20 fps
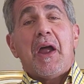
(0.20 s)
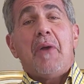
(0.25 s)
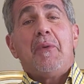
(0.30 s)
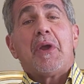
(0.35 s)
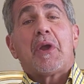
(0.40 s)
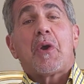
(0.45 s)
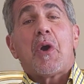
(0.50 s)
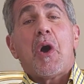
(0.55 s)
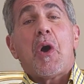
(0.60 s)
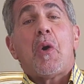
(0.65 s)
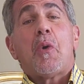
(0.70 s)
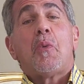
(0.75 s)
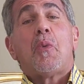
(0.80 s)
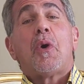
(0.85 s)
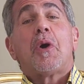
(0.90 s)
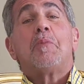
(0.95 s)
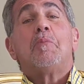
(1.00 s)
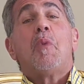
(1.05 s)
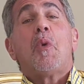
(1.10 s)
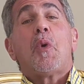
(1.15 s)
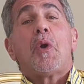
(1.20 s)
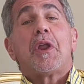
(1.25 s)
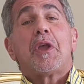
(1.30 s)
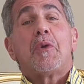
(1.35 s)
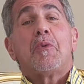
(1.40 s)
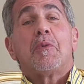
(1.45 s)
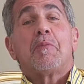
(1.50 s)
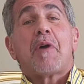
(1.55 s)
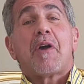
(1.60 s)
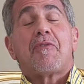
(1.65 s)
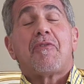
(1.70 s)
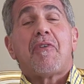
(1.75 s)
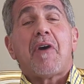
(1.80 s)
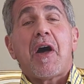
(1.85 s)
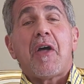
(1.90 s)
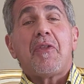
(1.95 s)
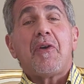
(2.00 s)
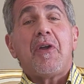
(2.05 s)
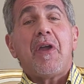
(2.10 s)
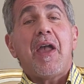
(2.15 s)
I recall one morning when my
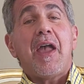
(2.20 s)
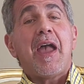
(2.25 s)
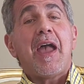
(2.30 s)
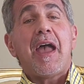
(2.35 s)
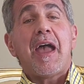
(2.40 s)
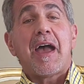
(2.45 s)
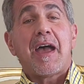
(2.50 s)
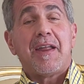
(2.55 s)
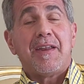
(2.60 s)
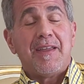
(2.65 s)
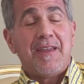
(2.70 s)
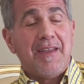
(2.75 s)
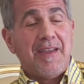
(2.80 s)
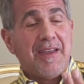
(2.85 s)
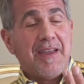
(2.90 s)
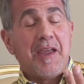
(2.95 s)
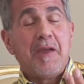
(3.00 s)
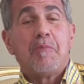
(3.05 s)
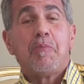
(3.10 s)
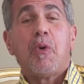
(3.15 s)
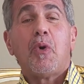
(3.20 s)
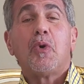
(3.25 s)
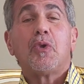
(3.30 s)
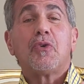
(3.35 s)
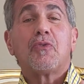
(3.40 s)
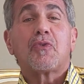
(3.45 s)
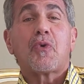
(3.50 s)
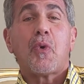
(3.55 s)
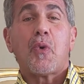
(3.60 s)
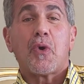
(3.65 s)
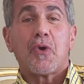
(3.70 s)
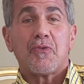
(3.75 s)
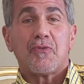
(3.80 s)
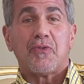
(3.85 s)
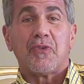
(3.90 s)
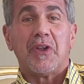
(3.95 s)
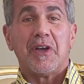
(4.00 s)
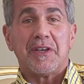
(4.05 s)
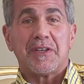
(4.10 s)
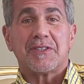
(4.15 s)
father had a bowl of
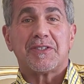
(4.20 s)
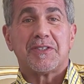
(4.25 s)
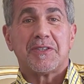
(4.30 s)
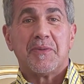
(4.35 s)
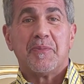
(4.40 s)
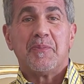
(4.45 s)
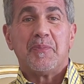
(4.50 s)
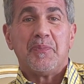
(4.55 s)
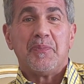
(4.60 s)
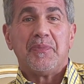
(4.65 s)
cornflakes.